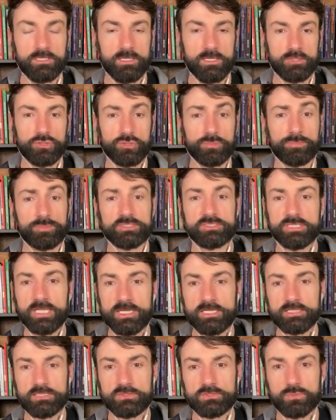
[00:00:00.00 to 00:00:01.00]
and you're
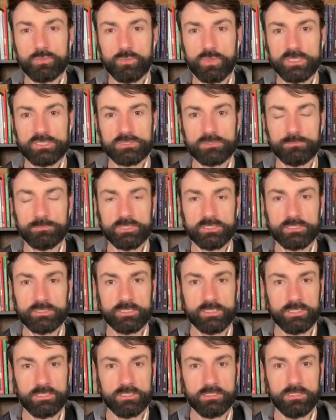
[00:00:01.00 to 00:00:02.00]
pretending to want to be
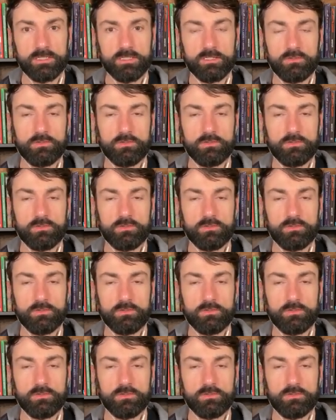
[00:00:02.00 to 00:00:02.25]
there